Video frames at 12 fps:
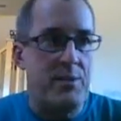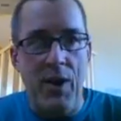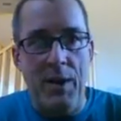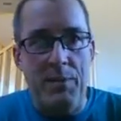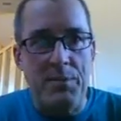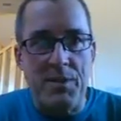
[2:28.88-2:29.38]

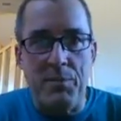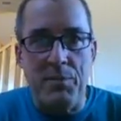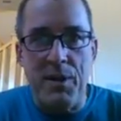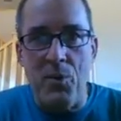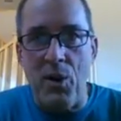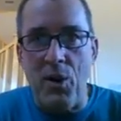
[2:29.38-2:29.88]
grab somebody
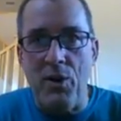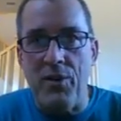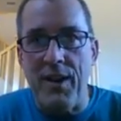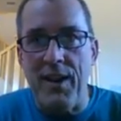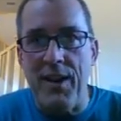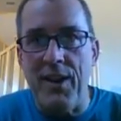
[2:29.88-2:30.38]
and work over
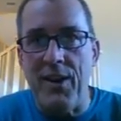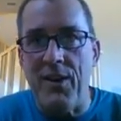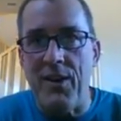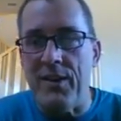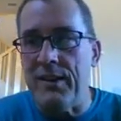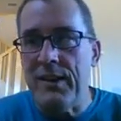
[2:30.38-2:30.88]

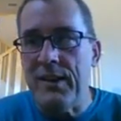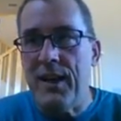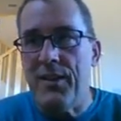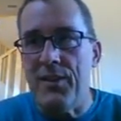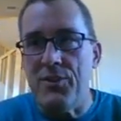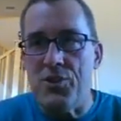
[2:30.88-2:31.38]
here and
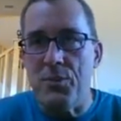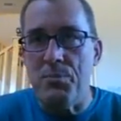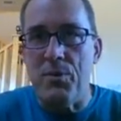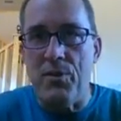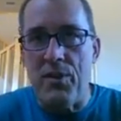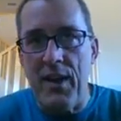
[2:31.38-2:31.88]
then jump
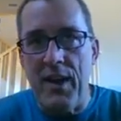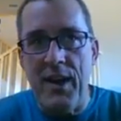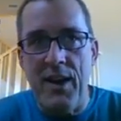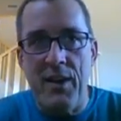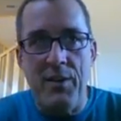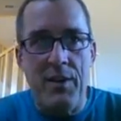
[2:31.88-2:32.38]
over
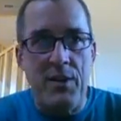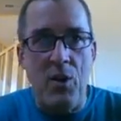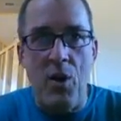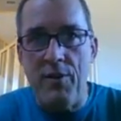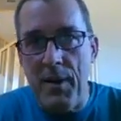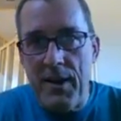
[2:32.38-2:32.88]
there and then go
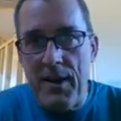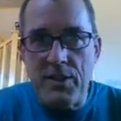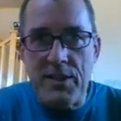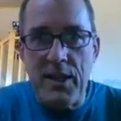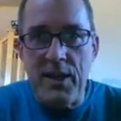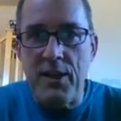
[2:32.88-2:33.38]
off by
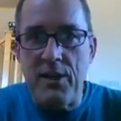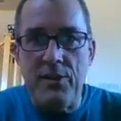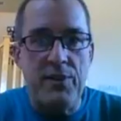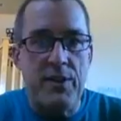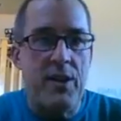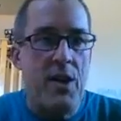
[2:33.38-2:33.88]

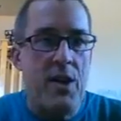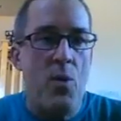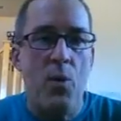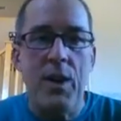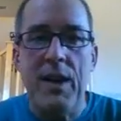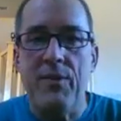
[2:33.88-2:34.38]
yourself and
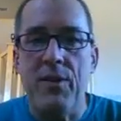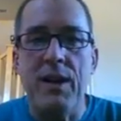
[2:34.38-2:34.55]
whatever.